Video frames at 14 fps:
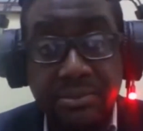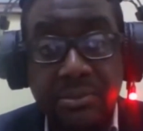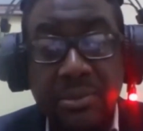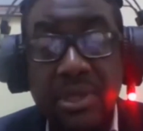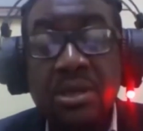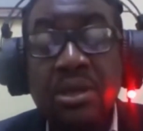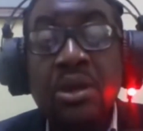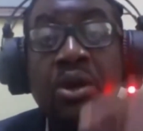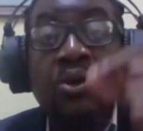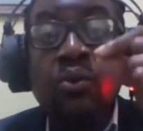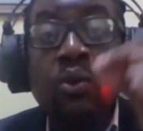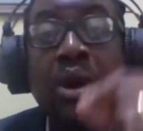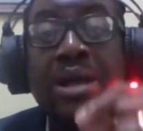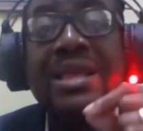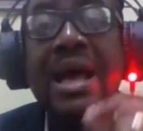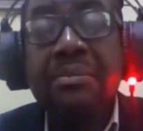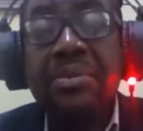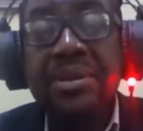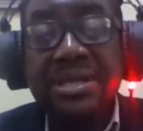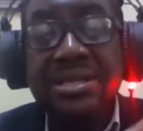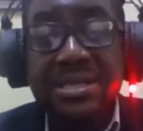What
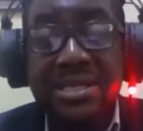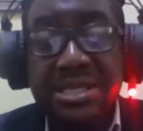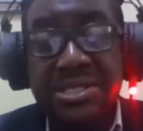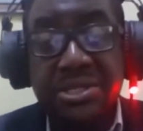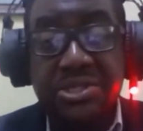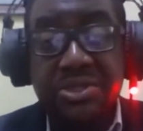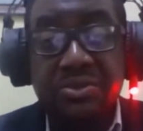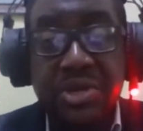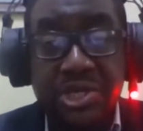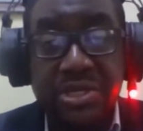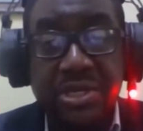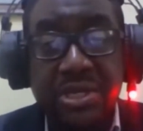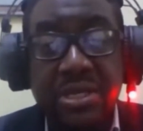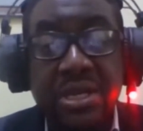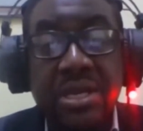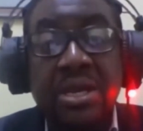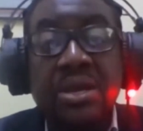happened in this situation?